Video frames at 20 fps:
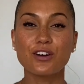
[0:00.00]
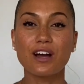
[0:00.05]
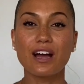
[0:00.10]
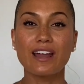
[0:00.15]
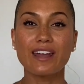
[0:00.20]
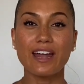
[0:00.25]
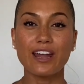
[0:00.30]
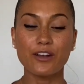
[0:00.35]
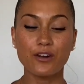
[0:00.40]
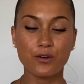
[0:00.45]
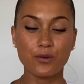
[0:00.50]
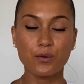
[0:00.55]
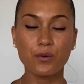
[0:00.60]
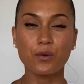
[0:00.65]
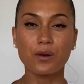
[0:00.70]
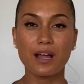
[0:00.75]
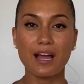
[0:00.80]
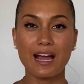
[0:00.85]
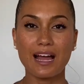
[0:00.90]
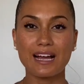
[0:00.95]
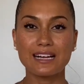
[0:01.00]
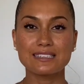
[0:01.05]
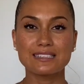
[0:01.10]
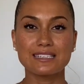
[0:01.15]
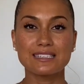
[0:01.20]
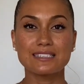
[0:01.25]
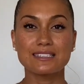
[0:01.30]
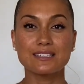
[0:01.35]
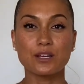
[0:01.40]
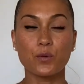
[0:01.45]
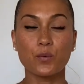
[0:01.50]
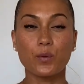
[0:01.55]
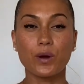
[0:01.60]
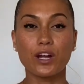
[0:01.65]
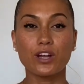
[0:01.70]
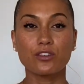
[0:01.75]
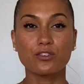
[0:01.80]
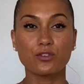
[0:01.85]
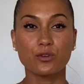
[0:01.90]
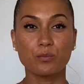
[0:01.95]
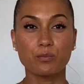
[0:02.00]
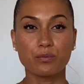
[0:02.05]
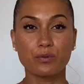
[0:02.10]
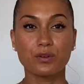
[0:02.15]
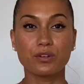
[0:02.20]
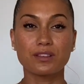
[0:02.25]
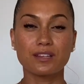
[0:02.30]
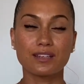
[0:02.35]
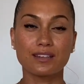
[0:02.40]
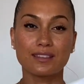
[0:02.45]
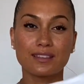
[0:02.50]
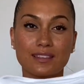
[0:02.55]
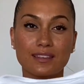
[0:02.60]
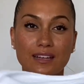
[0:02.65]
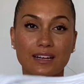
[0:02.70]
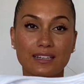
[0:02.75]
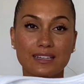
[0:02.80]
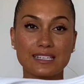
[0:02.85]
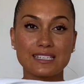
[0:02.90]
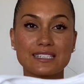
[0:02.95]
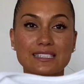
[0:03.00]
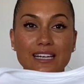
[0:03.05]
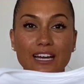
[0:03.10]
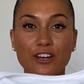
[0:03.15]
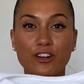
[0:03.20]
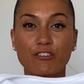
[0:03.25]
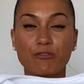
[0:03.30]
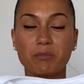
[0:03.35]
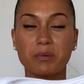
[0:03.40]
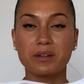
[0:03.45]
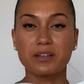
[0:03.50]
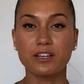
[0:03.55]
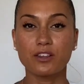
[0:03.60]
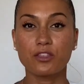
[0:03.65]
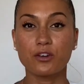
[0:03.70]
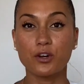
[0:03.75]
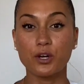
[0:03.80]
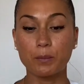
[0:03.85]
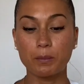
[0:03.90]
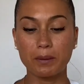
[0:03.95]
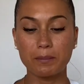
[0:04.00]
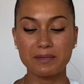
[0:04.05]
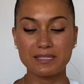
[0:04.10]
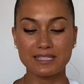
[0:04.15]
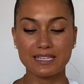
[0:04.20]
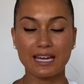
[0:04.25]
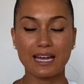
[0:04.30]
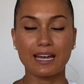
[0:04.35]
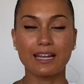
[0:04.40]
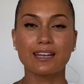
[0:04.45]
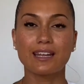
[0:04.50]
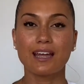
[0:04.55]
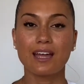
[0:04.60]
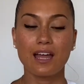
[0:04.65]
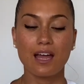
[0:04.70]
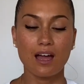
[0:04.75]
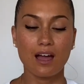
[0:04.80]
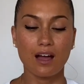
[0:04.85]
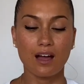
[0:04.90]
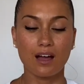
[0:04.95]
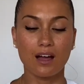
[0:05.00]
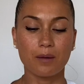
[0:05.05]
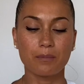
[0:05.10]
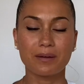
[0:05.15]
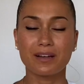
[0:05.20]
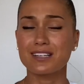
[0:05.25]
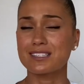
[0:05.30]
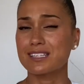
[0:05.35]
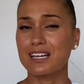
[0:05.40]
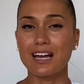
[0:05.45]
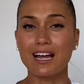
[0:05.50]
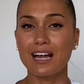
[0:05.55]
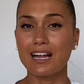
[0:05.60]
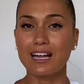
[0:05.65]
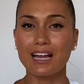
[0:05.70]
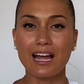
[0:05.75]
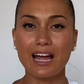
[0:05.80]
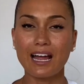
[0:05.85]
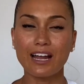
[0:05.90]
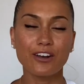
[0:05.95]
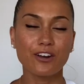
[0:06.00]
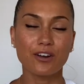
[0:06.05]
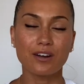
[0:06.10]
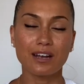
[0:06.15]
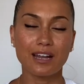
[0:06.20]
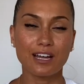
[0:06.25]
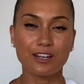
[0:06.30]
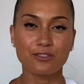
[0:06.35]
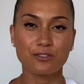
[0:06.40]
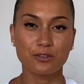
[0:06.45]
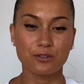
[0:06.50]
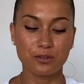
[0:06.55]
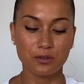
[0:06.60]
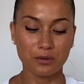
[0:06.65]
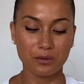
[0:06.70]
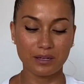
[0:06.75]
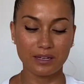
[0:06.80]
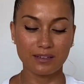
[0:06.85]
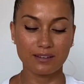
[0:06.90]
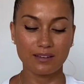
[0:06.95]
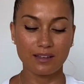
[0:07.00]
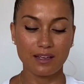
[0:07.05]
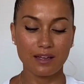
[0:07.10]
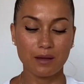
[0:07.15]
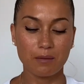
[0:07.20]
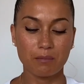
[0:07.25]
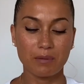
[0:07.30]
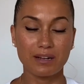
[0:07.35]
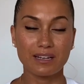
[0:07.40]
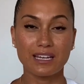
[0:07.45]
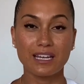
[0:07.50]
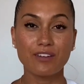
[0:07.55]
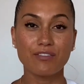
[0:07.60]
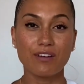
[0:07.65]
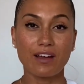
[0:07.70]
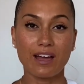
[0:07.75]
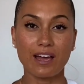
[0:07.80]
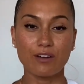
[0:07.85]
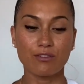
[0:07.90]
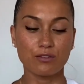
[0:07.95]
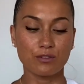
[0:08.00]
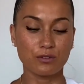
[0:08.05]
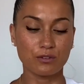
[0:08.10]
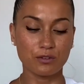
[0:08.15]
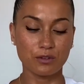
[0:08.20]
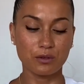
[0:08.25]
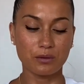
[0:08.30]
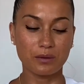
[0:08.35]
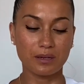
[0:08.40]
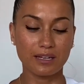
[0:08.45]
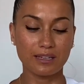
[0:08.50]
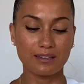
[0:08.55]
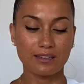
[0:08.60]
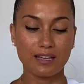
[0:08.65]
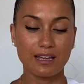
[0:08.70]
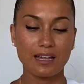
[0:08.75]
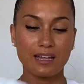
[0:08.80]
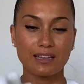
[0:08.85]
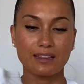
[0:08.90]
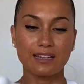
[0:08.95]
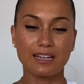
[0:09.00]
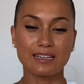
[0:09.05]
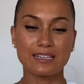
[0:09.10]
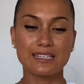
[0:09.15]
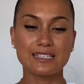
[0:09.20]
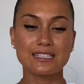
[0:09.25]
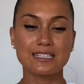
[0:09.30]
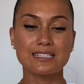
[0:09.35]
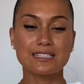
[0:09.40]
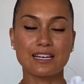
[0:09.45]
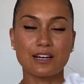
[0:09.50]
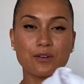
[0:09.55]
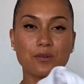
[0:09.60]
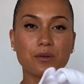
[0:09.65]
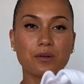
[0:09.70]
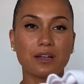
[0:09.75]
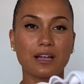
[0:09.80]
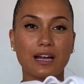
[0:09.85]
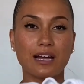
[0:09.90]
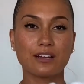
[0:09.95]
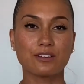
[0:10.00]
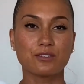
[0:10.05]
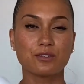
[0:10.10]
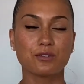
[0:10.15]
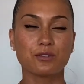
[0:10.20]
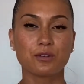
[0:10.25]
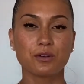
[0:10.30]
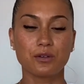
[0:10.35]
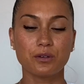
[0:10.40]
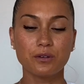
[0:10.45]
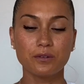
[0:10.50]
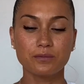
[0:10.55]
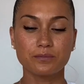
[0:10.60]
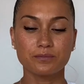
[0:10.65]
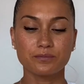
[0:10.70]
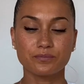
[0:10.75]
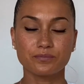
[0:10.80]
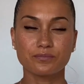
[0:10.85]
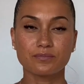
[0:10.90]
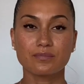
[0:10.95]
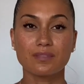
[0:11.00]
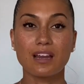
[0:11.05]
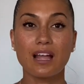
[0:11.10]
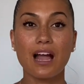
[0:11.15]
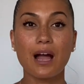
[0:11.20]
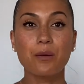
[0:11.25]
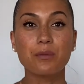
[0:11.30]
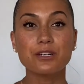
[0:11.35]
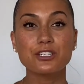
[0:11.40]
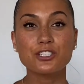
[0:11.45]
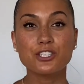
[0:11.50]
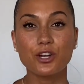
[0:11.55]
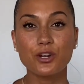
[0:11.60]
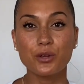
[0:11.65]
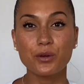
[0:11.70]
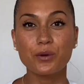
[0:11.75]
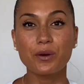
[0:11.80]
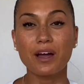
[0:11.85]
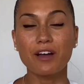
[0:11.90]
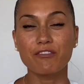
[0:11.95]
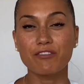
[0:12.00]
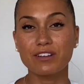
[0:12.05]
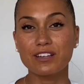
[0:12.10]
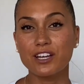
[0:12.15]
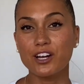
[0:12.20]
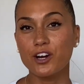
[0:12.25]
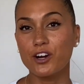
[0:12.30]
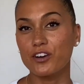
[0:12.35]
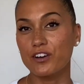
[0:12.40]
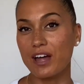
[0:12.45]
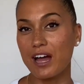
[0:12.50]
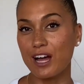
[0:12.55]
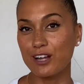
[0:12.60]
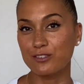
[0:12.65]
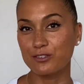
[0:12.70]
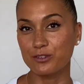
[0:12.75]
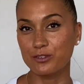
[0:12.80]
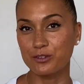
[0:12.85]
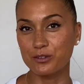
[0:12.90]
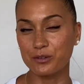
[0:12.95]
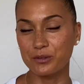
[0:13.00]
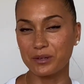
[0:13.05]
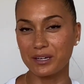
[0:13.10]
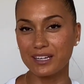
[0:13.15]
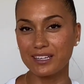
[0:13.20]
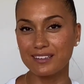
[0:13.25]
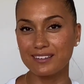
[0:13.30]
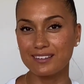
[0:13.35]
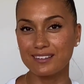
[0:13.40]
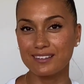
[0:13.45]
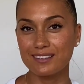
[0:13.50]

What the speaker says: another cool hack is the way to put this kind of body through your baby's head, because I don't like to do it, but if I have to do it, then this is a cool hack to do. I will show you a video on how to do it,